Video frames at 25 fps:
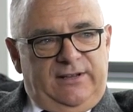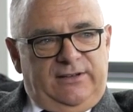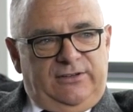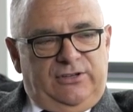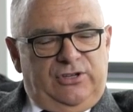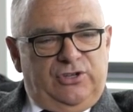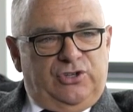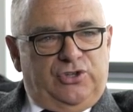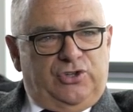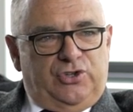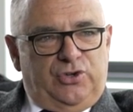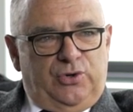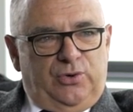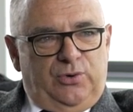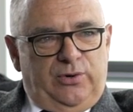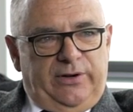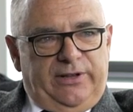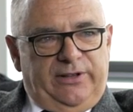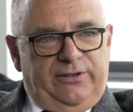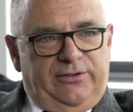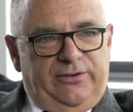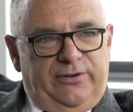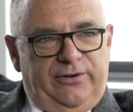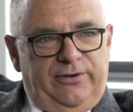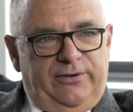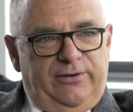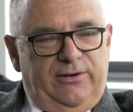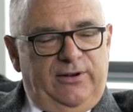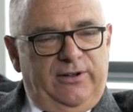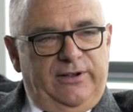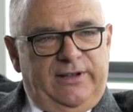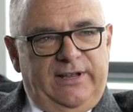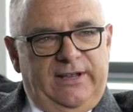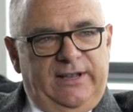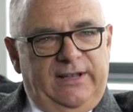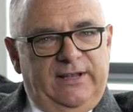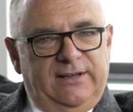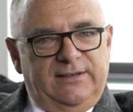just trawling through and
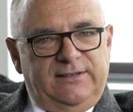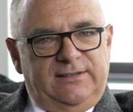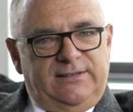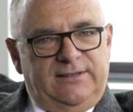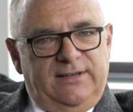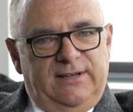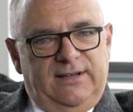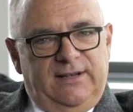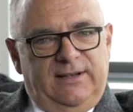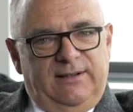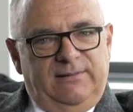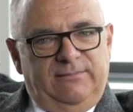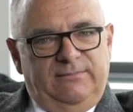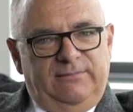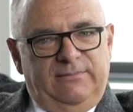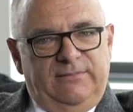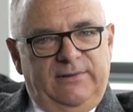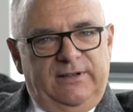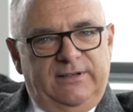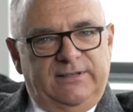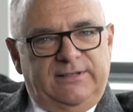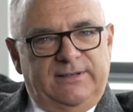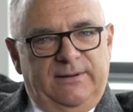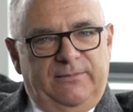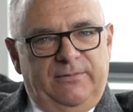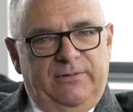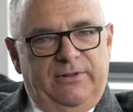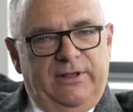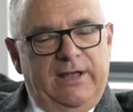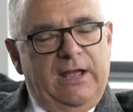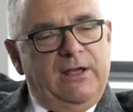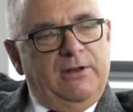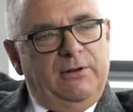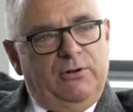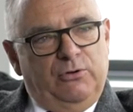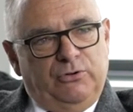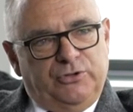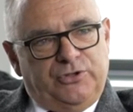looking at, um, at some of the,
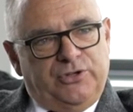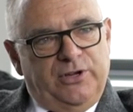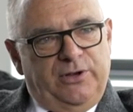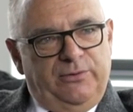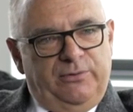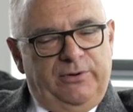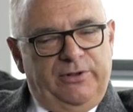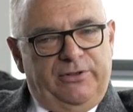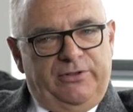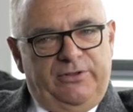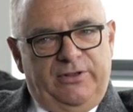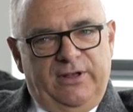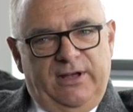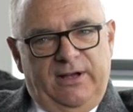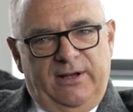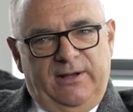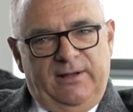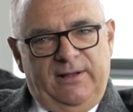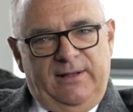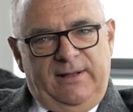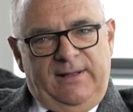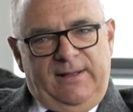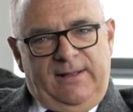and also with uh,